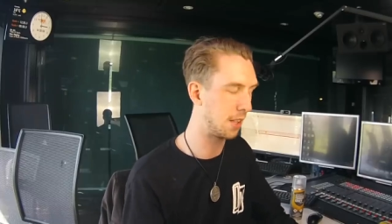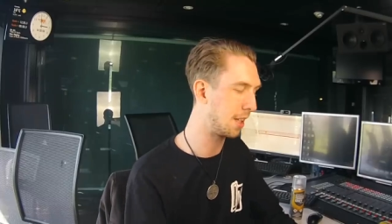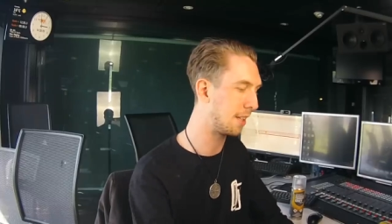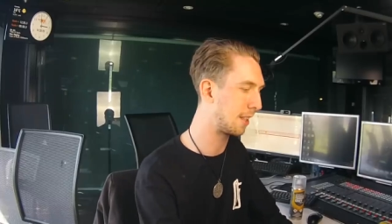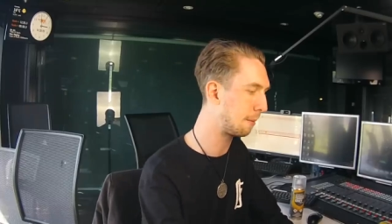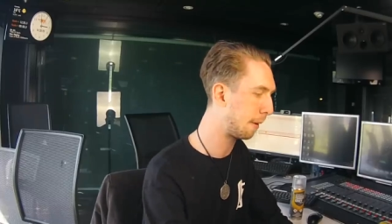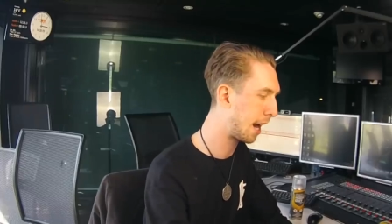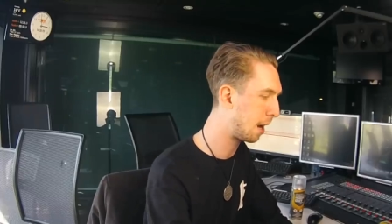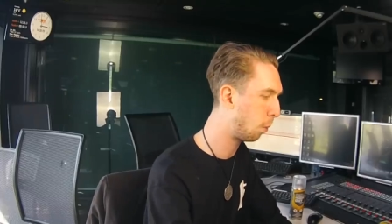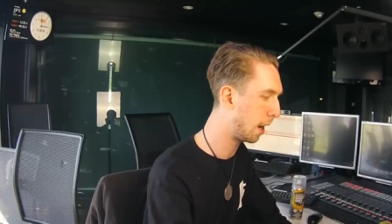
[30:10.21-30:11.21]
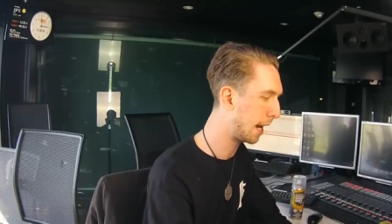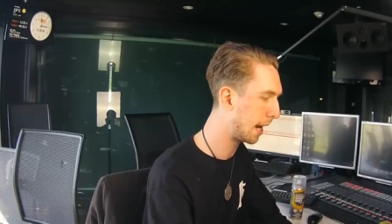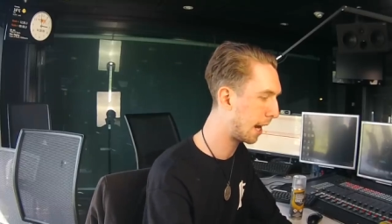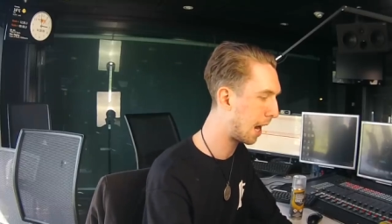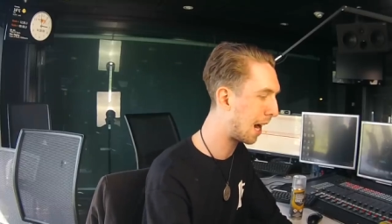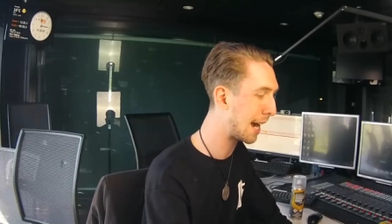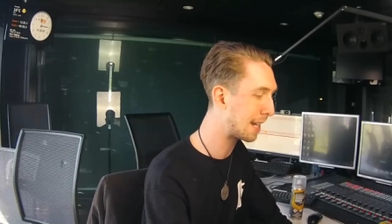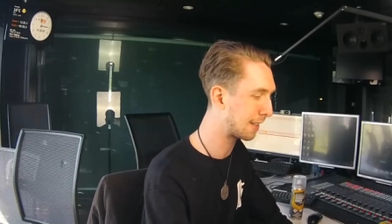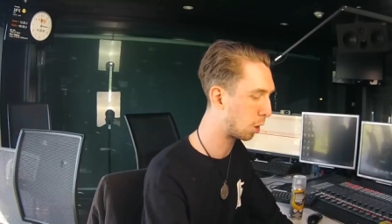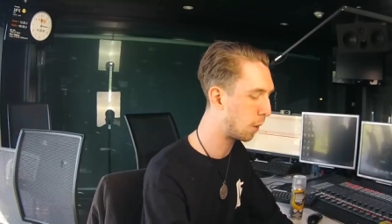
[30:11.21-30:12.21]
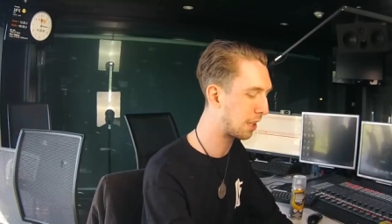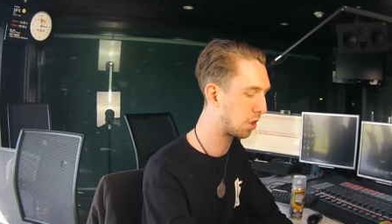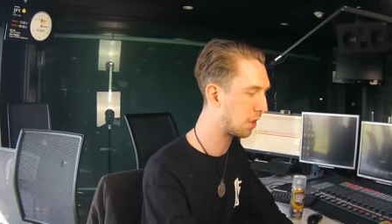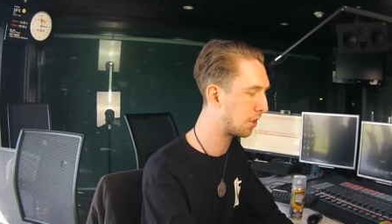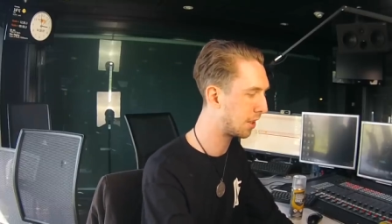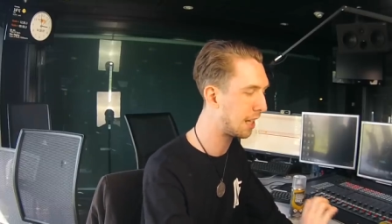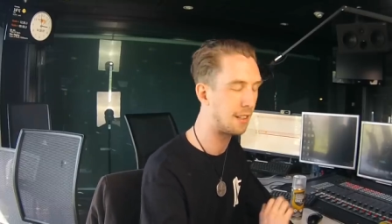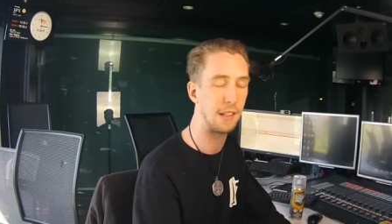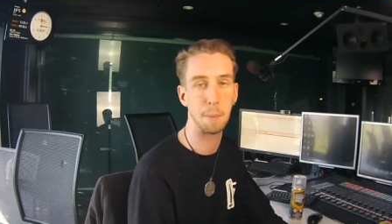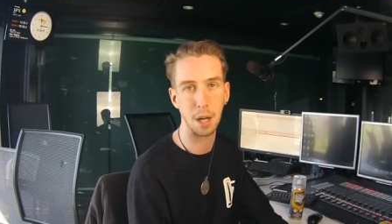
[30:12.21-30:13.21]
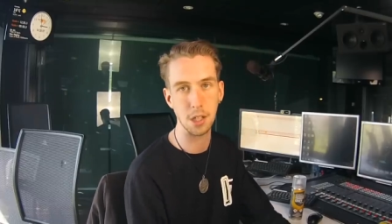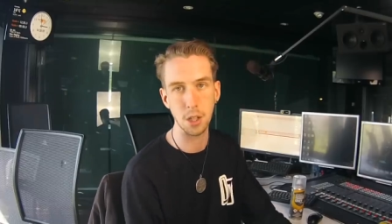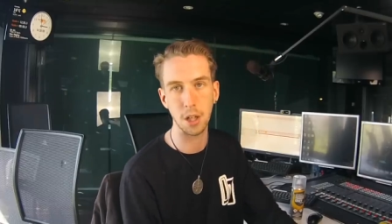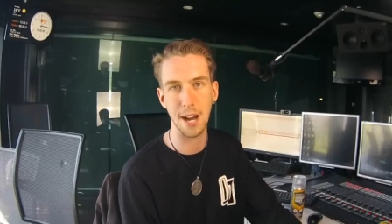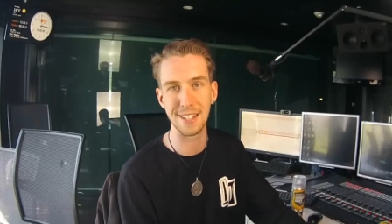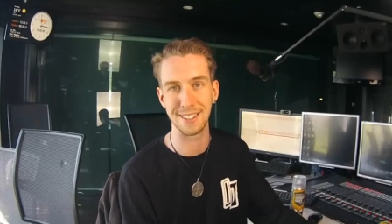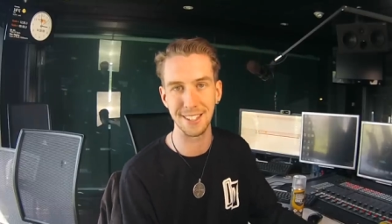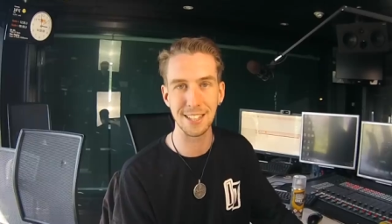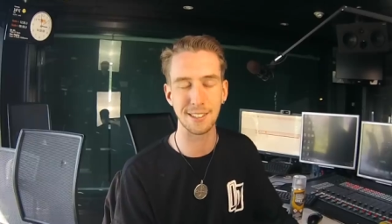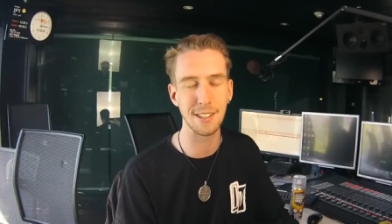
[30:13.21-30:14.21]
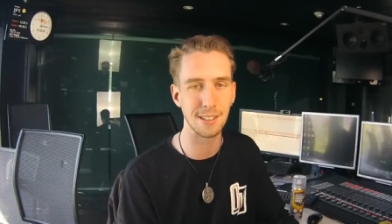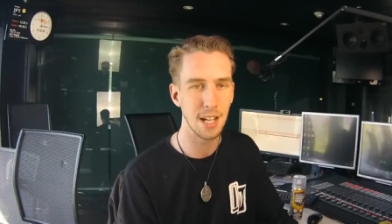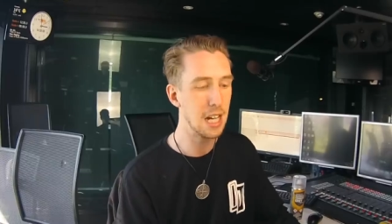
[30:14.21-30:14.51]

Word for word: It is the part where I answer questions sent in by you guys, the listeners.